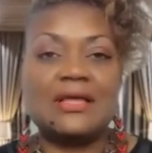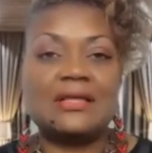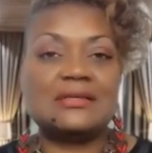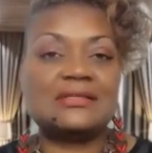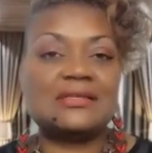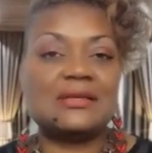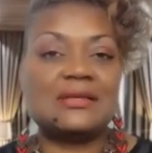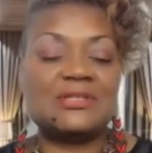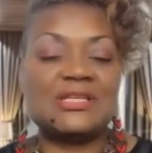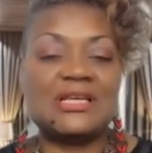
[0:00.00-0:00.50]

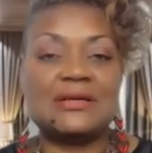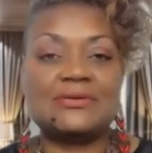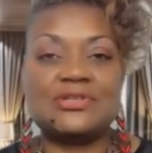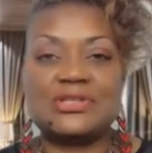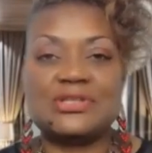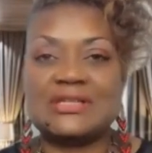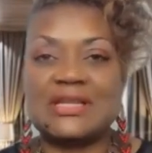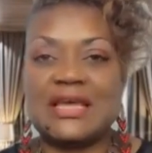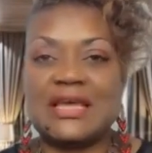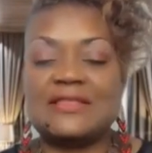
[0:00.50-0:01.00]
sometimes
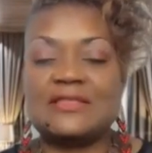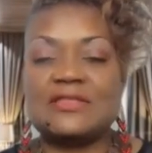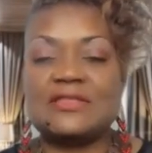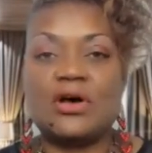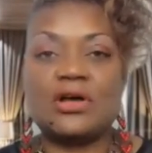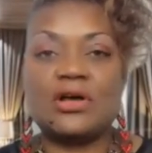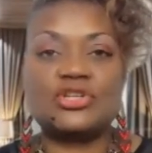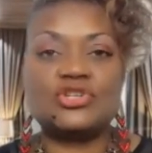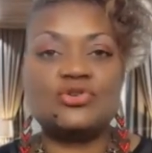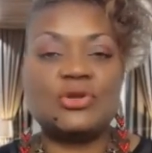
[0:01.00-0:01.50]
just like
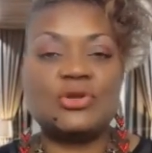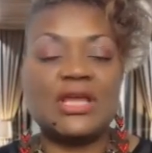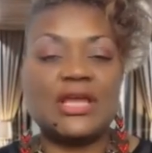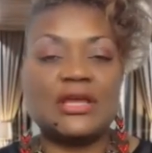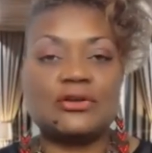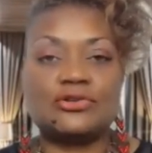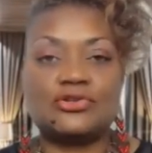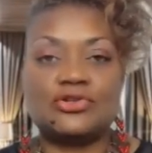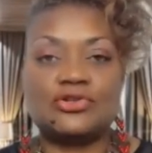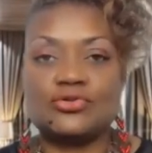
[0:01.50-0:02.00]
thoughts, you
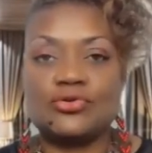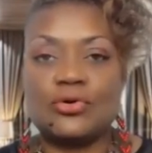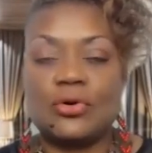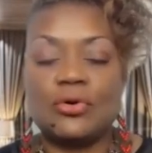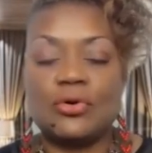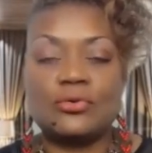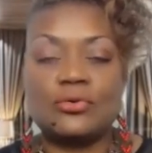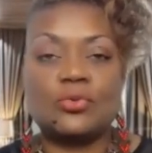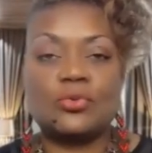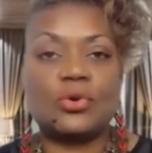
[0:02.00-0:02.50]
can't
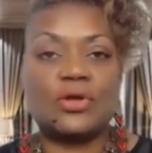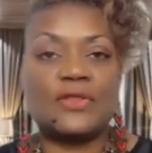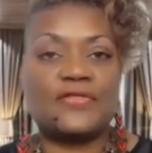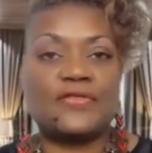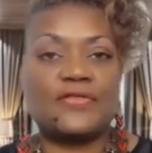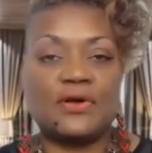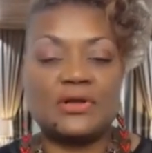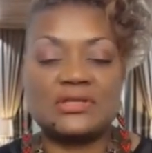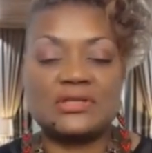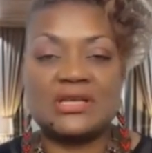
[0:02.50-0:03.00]
control what
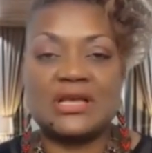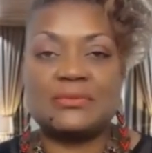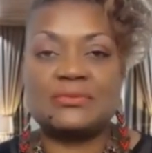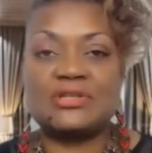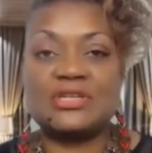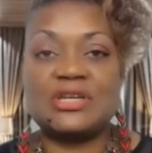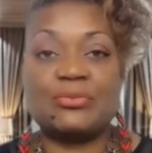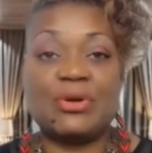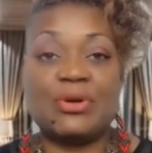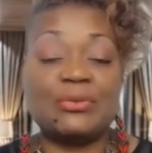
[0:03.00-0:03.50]
thoughts come
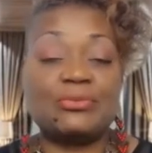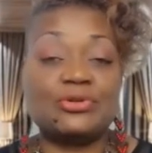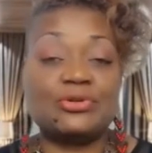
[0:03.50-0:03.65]
to your mind,